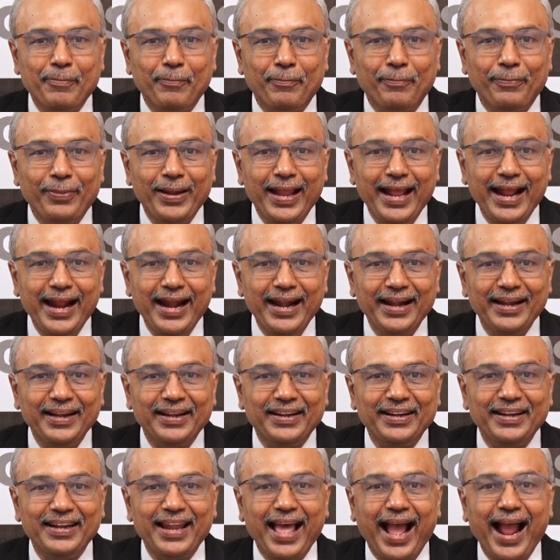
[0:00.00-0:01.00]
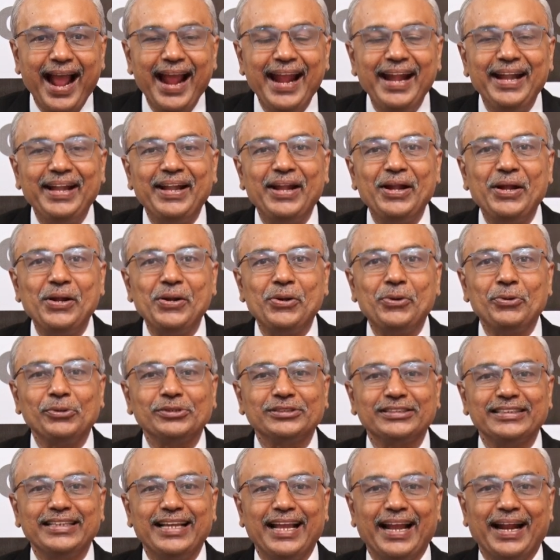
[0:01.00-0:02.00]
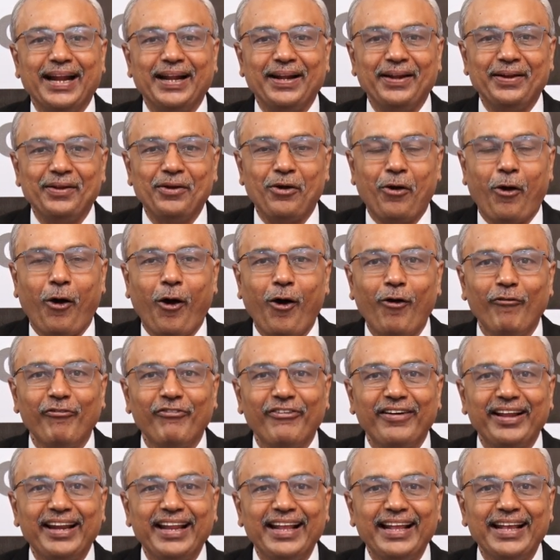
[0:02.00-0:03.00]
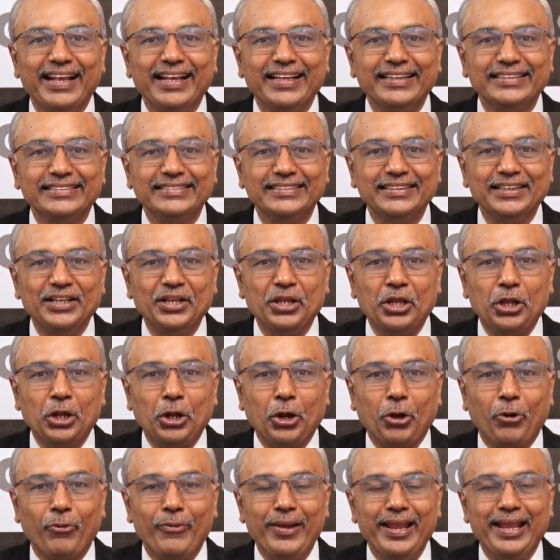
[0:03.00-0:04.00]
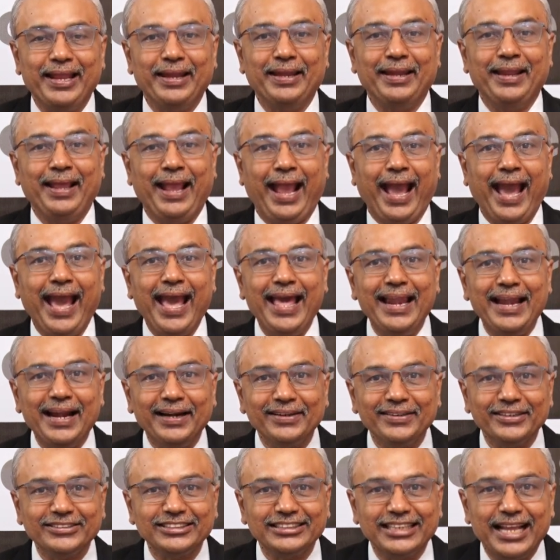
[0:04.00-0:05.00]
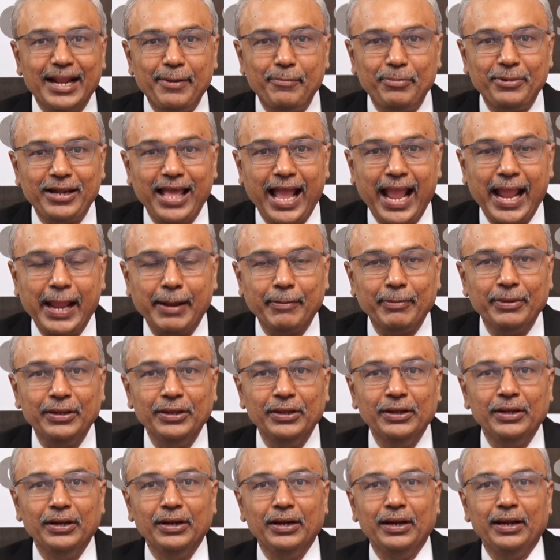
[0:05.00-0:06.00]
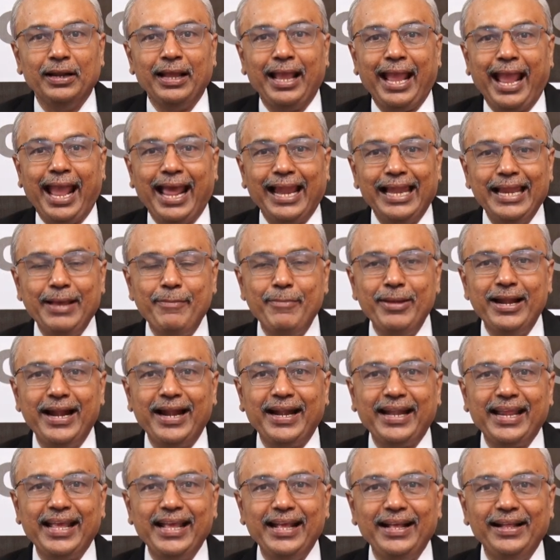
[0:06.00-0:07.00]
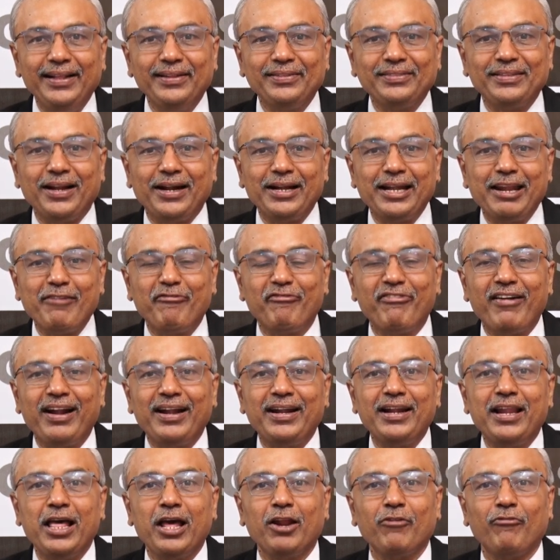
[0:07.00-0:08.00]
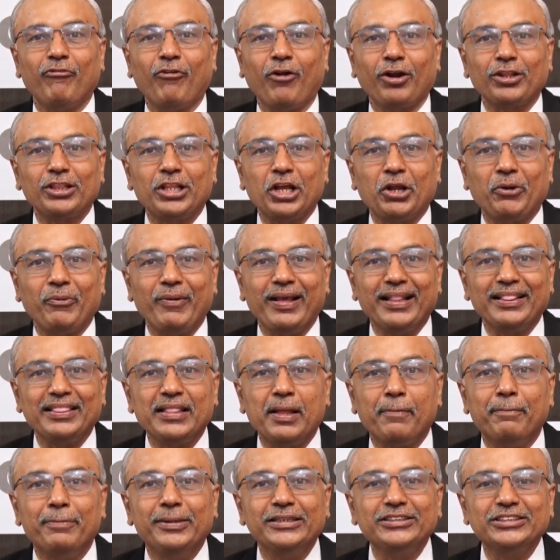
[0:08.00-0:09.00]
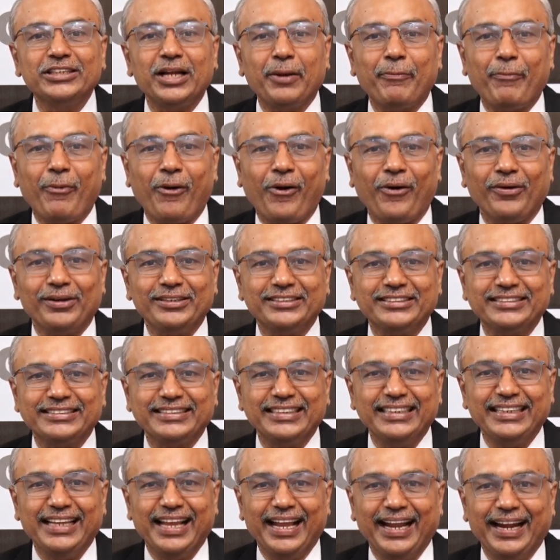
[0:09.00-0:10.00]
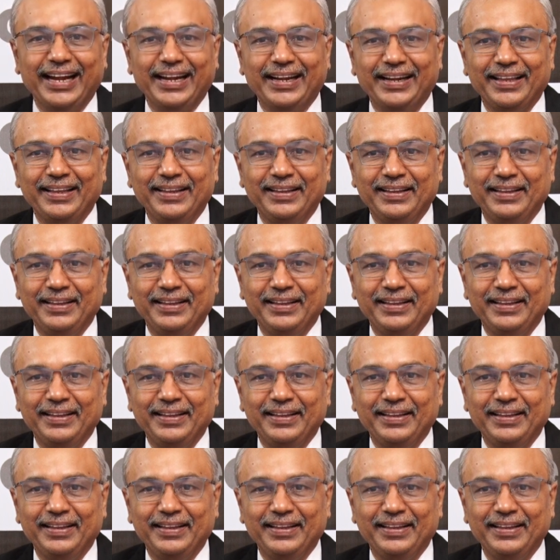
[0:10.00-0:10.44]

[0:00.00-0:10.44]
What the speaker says: played knight into c8, offering his queen, and at the same time eliminating the defender for the queen, the bishop on c8.